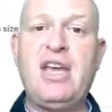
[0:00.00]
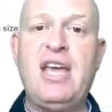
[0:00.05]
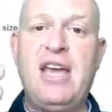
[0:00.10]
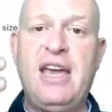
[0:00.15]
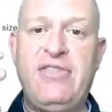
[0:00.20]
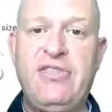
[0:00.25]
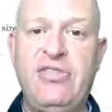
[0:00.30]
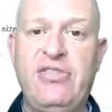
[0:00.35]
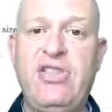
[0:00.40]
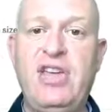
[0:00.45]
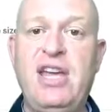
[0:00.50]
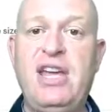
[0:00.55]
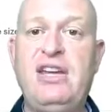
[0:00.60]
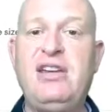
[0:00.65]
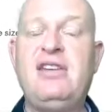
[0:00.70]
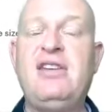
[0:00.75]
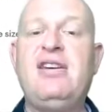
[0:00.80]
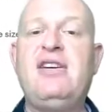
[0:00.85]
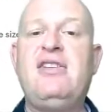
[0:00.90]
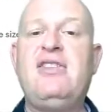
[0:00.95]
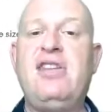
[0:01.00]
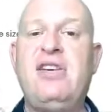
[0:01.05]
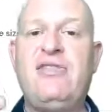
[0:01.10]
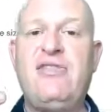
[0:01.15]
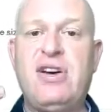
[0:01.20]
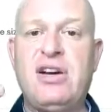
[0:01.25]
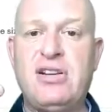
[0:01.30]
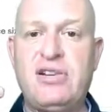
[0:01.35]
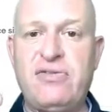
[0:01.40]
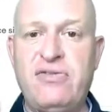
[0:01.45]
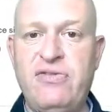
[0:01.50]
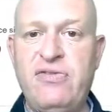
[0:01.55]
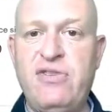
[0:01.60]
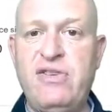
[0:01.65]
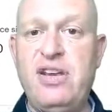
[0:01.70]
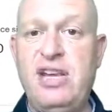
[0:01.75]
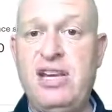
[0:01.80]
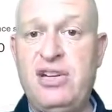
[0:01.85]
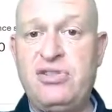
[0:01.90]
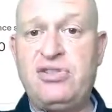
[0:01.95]
and then they found
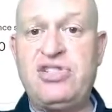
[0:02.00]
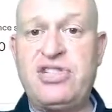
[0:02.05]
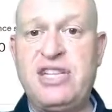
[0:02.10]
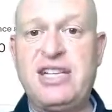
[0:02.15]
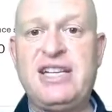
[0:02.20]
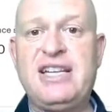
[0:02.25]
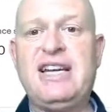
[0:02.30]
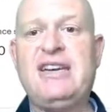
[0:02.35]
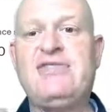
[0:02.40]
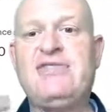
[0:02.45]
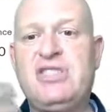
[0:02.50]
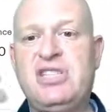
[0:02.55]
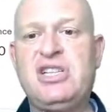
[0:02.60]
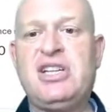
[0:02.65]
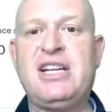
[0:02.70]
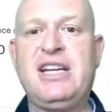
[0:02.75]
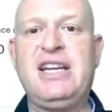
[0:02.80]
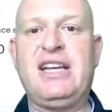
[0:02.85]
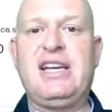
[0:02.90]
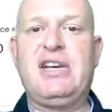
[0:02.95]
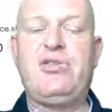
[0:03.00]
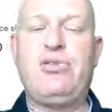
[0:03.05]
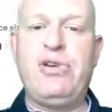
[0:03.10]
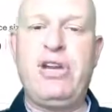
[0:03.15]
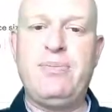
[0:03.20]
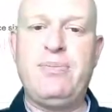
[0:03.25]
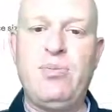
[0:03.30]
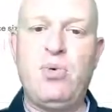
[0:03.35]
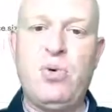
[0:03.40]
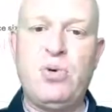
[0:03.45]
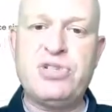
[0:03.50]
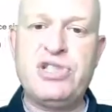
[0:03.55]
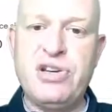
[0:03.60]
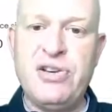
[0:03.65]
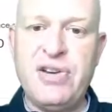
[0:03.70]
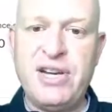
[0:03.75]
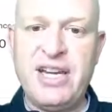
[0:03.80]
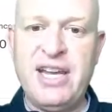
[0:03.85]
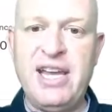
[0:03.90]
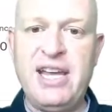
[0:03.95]
it interesting enough to click and read more. So
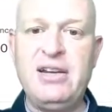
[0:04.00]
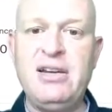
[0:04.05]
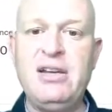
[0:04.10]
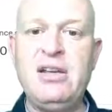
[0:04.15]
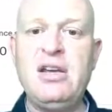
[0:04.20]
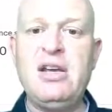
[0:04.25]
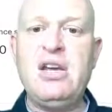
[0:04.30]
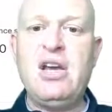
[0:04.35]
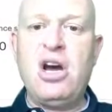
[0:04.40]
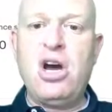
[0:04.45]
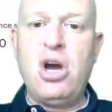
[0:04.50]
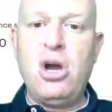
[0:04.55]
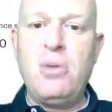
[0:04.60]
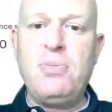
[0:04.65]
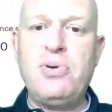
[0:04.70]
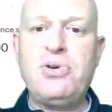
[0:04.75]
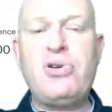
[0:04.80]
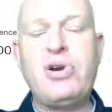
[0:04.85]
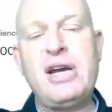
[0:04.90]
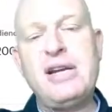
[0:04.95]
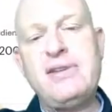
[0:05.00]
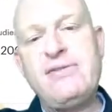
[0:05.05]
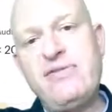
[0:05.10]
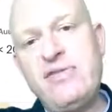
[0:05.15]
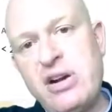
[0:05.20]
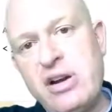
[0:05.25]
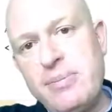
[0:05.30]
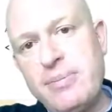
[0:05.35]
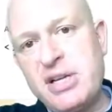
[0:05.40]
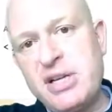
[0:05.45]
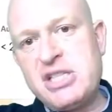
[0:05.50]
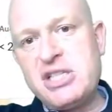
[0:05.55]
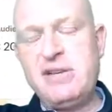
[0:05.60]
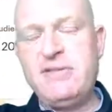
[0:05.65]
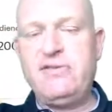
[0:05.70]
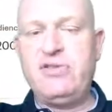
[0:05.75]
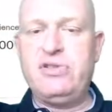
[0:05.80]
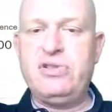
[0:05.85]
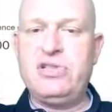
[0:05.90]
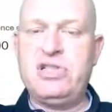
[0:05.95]
again, open rate very much
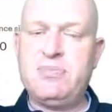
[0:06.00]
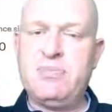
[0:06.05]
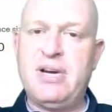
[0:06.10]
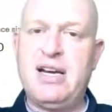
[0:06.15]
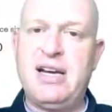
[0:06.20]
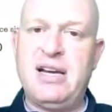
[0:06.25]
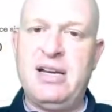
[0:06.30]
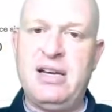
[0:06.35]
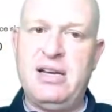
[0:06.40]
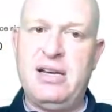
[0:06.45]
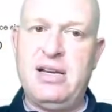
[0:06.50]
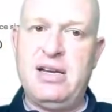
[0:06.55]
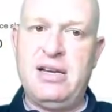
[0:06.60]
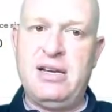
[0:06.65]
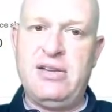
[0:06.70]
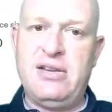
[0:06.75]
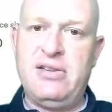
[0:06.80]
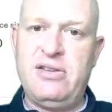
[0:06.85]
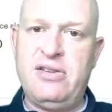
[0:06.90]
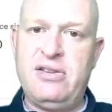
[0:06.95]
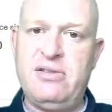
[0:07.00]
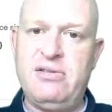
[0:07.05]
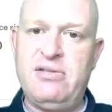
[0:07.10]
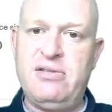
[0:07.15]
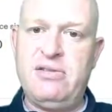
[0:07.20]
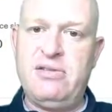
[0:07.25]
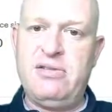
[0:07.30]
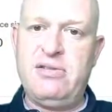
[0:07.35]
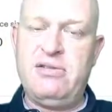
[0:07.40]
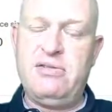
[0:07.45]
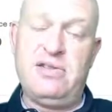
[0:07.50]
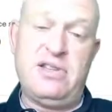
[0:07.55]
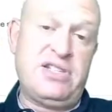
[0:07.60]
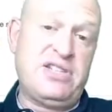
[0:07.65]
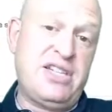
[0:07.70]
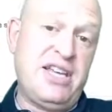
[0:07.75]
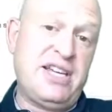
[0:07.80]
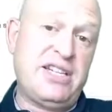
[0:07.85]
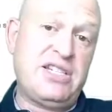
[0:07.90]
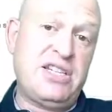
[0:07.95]
influenced by the
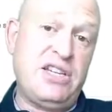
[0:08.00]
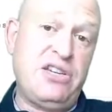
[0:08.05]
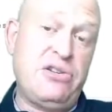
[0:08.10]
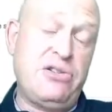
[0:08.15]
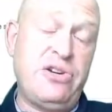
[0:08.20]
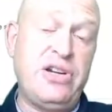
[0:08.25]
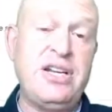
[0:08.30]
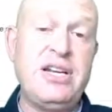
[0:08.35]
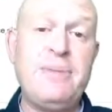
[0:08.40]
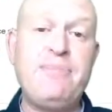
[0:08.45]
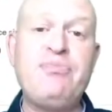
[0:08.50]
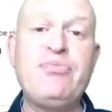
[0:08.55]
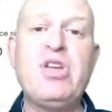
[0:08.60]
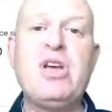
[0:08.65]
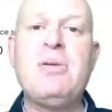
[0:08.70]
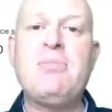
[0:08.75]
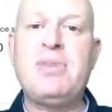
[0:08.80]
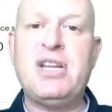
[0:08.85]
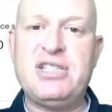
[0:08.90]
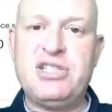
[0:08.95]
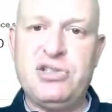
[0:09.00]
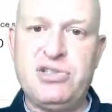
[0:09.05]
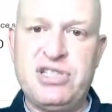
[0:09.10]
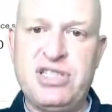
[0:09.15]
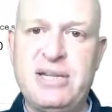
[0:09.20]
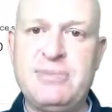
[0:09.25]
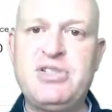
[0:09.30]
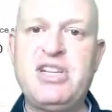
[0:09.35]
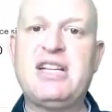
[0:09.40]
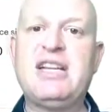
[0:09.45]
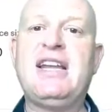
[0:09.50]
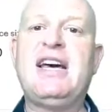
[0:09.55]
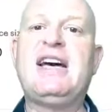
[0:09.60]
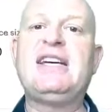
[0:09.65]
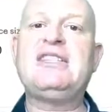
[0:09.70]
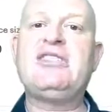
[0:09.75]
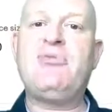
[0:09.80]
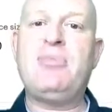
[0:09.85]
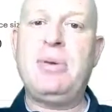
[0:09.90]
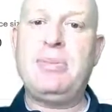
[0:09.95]
sector you're in, plus your subject
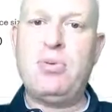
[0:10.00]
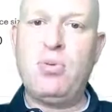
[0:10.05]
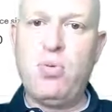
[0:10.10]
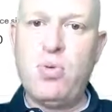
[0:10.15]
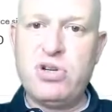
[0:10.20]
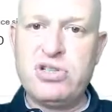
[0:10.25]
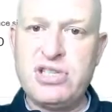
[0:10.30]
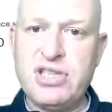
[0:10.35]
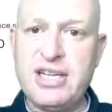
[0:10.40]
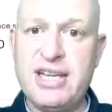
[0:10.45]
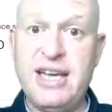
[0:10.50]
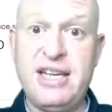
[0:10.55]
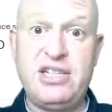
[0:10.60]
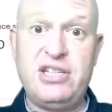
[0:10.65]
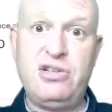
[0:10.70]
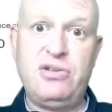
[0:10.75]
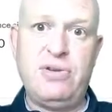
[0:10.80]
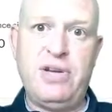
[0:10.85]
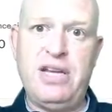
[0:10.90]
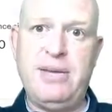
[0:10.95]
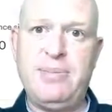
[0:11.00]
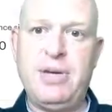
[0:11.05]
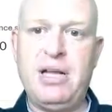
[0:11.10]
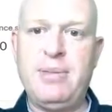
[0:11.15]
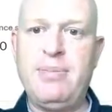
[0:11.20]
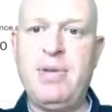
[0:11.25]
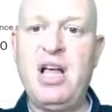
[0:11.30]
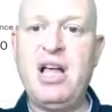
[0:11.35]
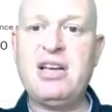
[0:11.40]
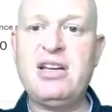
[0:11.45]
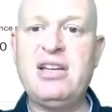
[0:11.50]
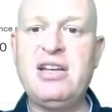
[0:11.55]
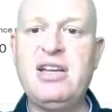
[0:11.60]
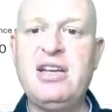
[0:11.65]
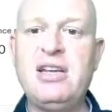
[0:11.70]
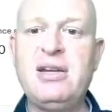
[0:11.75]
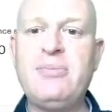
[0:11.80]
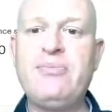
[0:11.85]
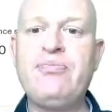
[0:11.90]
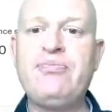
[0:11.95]
lines if people want to get your email
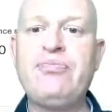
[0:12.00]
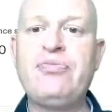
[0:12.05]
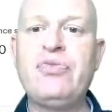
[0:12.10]
marketing,